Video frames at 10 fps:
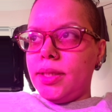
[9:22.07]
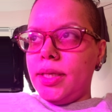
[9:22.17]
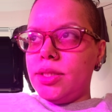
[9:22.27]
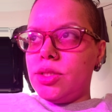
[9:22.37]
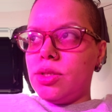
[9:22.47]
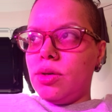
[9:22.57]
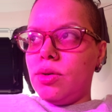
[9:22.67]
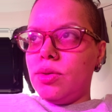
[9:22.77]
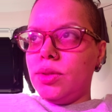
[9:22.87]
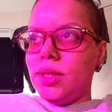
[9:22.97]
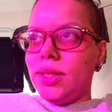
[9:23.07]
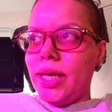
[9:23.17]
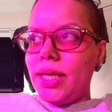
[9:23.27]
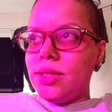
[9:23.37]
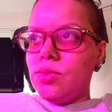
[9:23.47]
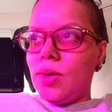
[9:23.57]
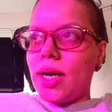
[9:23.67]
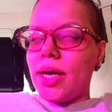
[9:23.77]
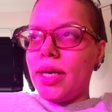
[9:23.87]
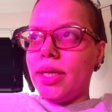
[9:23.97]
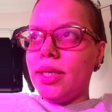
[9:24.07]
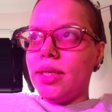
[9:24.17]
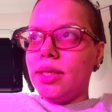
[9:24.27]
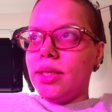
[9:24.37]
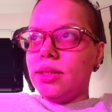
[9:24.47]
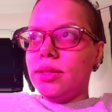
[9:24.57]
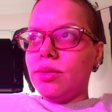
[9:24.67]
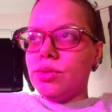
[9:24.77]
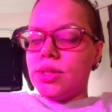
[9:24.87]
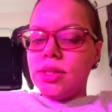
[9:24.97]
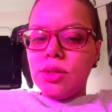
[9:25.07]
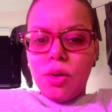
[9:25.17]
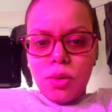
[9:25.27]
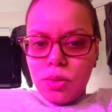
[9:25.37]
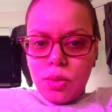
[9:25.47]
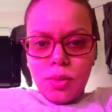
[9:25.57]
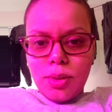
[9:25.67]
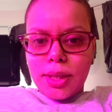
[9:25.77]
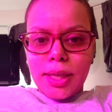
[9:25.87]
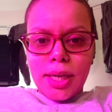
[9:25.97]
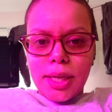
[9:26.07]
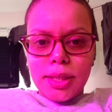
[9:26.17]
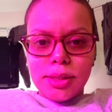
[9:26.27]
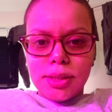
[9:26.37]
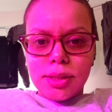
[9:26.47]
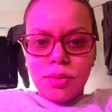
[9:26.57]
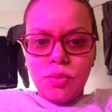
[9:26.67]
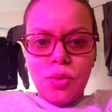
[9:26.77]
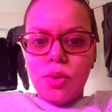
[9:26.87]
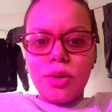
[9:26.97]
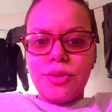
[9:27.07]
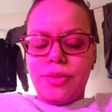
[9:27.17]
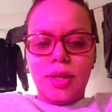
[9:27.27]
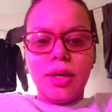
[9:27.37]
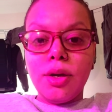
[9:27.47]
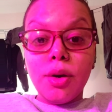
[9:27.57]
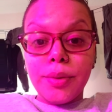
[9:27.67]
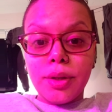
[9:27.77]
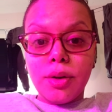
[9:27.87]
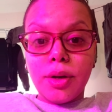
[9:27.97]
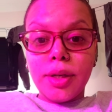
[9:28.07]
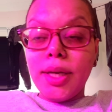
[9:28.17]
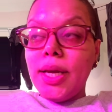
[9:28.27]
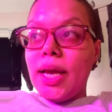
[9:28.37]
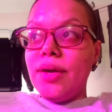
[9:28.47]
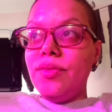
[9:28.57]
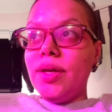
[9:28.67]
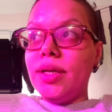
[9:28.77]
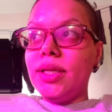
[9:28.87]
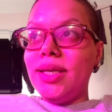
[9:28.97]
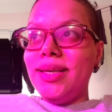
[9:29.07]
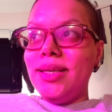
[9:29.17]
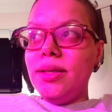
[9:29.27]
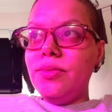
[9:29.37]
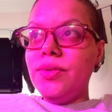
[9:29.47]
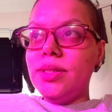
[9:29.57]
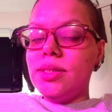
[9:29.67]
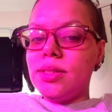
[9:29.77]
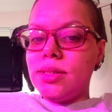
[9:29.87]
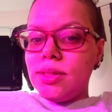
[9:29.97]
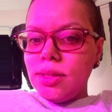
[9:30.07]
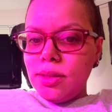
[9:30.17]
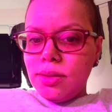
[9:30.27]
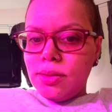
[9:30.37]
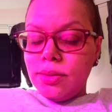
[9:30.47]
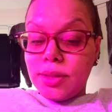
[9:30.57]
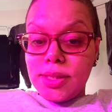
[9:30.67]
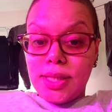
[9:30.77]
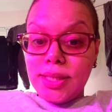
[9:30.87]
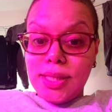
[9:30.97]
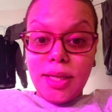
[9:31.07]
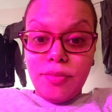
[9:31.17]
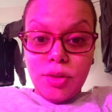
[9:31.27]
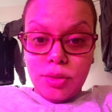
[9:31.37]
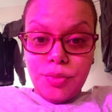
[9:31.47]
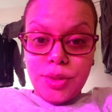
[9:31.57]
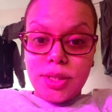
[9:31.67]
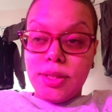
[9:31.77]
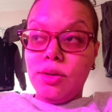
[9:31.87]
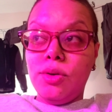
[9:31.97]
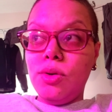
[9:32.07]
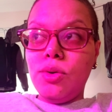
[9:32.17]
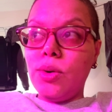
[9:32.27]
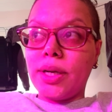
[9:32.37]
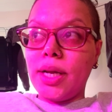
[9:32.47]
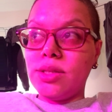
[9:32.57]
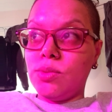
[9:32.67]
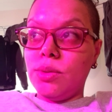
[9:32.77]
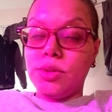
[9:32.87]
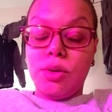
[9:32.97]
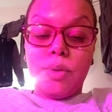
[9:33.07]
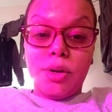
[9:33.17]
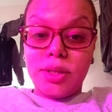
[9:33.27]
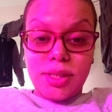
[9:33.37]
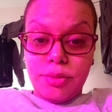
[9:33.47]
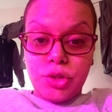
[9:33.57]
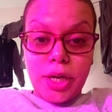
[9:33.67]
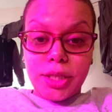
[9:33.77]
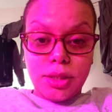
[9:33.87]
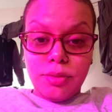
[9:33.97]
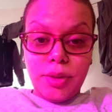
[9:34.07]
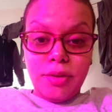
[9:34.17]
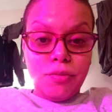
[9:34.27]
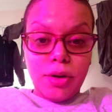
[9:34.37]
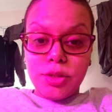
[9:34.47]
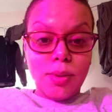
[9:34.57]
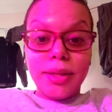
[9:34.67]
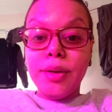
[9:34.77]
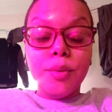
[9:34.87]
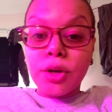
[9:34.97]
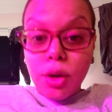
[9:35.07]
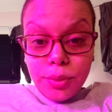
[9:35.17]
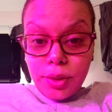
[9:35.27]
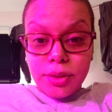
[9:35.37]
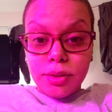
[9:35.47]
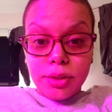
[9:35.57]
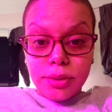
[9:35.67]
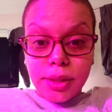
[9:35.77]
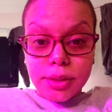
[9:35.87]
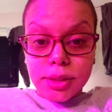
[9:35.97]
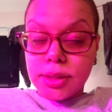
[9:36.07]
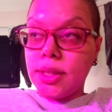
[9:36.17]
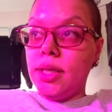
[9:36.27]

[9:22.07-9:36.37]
And so that's why there was this whole organized war thing going on. And then even still, because that's not even the only reason. The whole organized war was going on because they were trashing the rainforest while they were going on their little hunts.